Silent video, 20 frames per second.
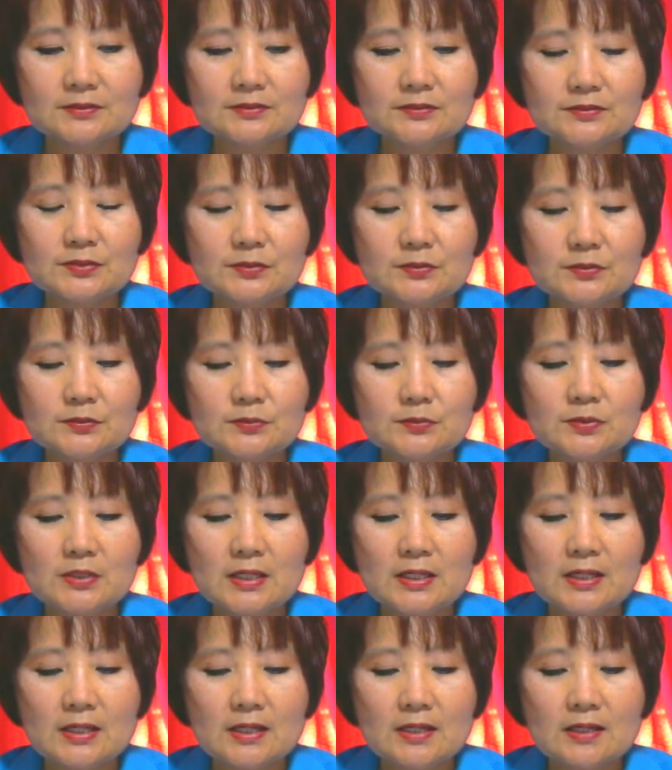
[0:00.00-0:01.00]
So
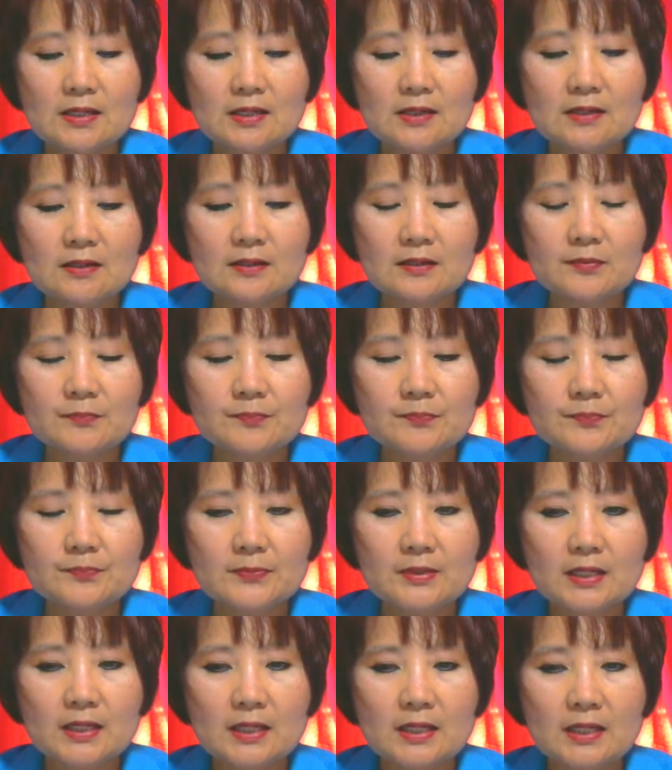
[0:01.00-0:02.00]

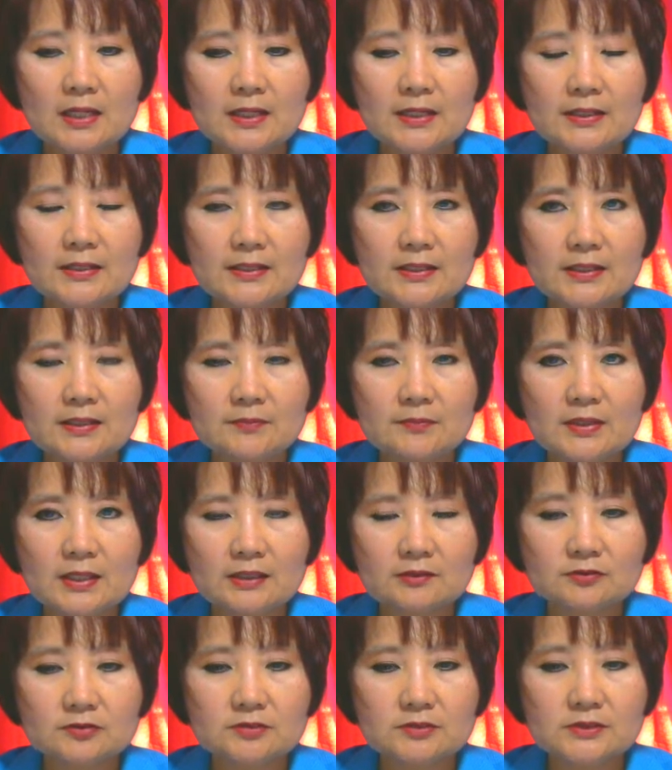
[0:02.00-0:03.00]
I am
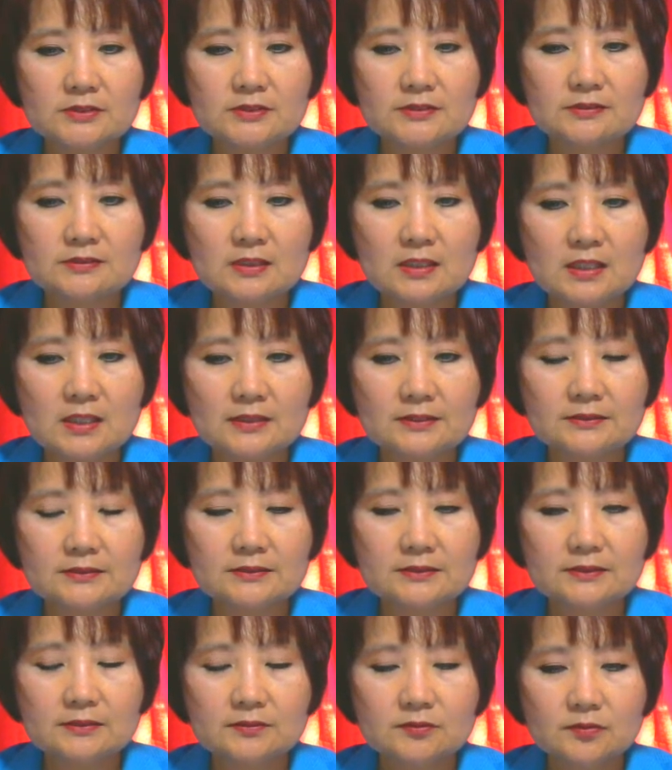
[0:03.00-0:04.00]
actually not
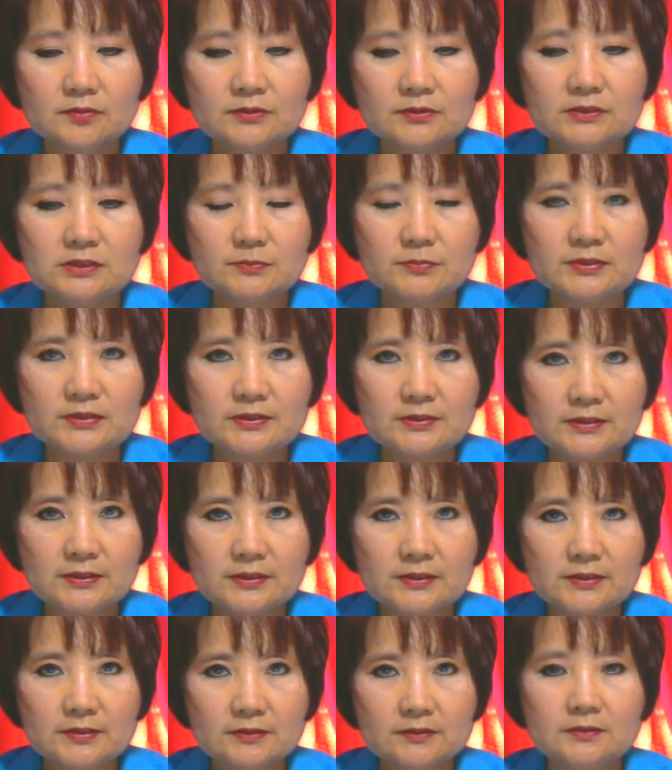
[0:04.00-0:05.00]
going to be
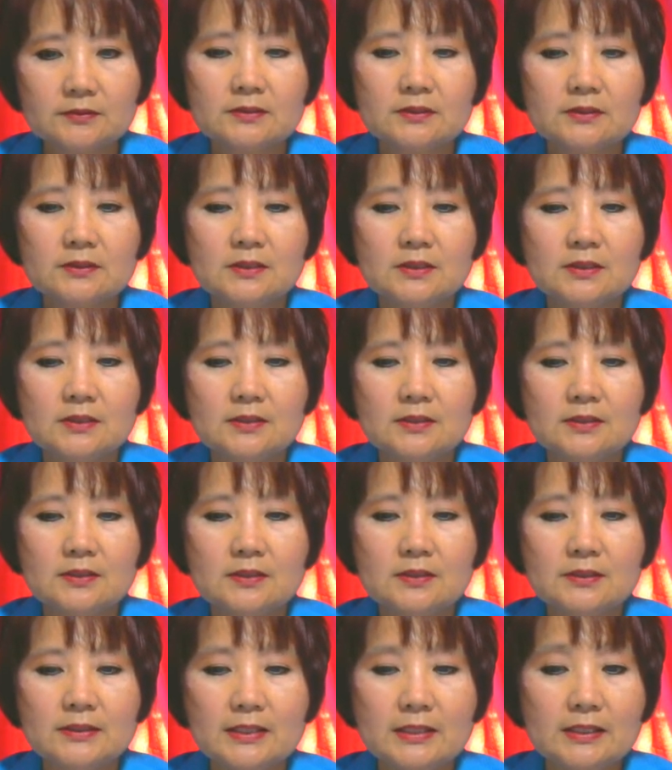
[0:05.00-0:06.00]
there.
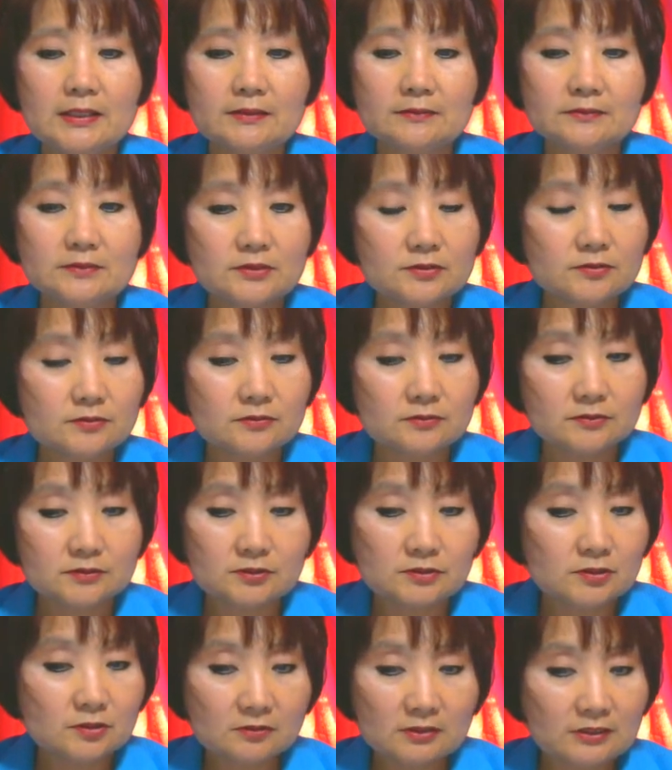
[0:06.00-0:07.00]
And
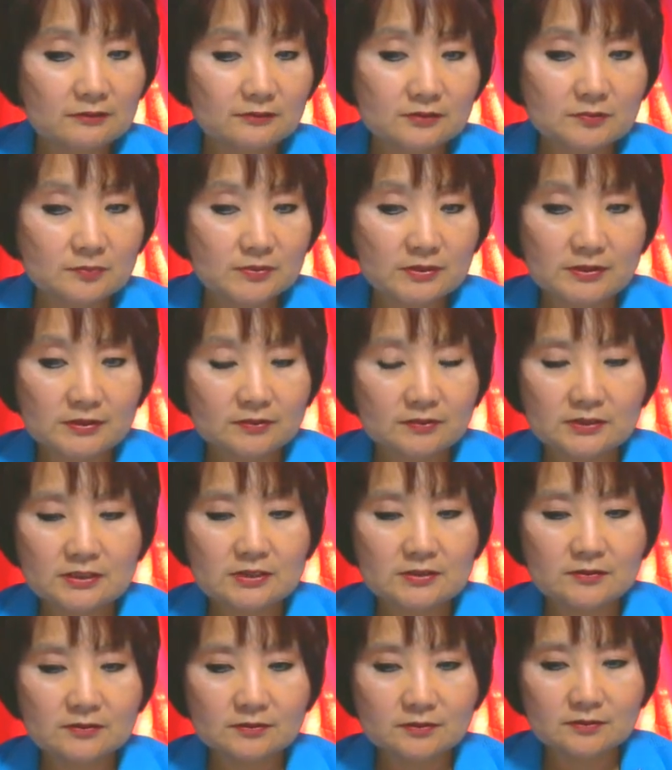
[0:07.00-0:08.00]
you don't have to be there
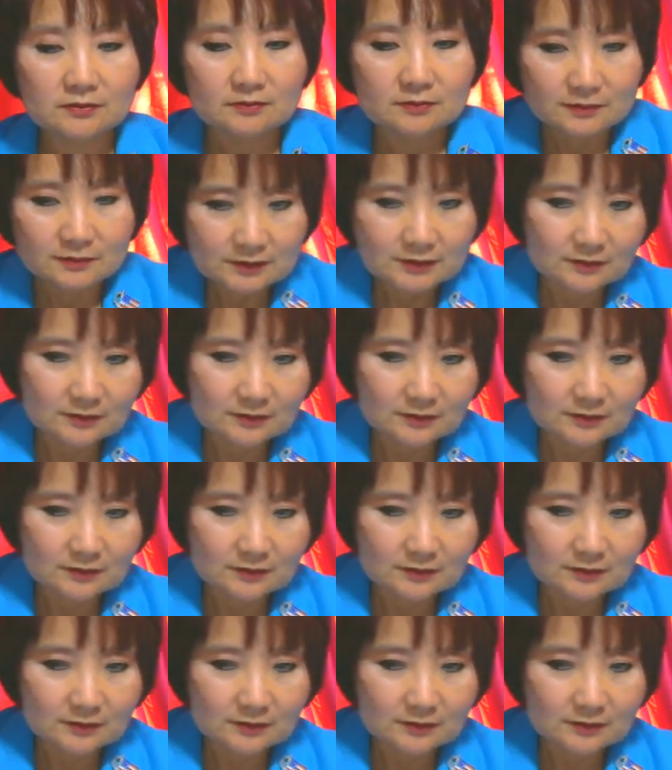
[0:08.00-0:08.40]
either.